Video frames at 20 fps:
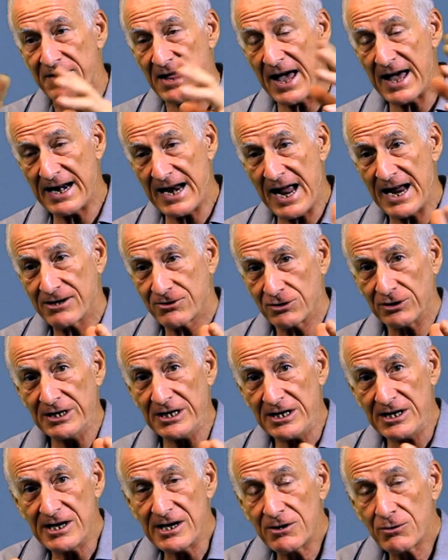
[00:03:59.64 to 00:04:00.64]
That
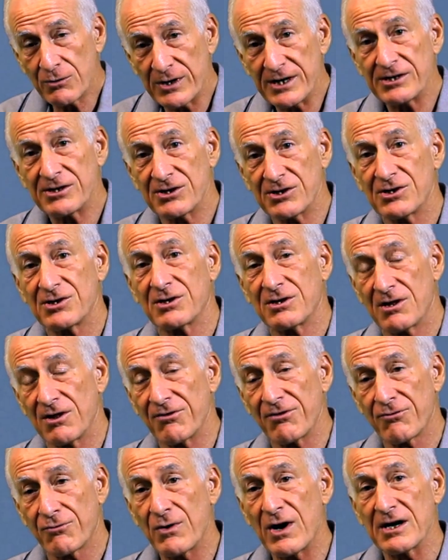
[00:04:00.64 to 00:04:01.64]
actually decreases the
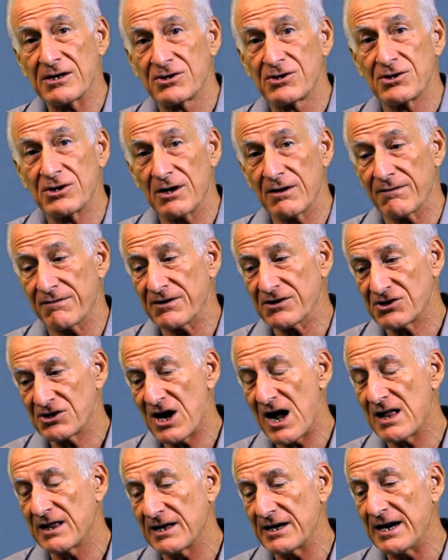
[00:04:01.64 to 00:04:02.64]
thrust of the
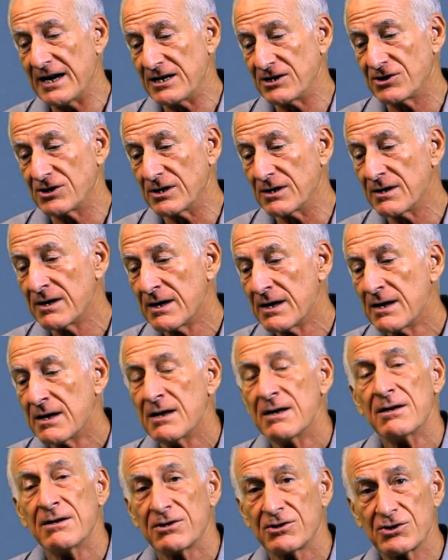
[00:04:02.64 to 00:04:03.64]
solid engine
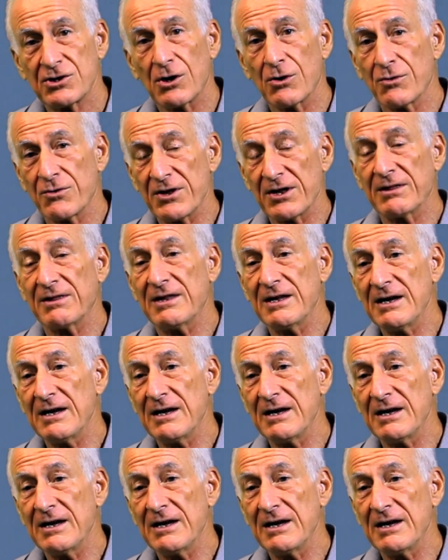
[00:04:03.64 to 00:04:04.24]
so that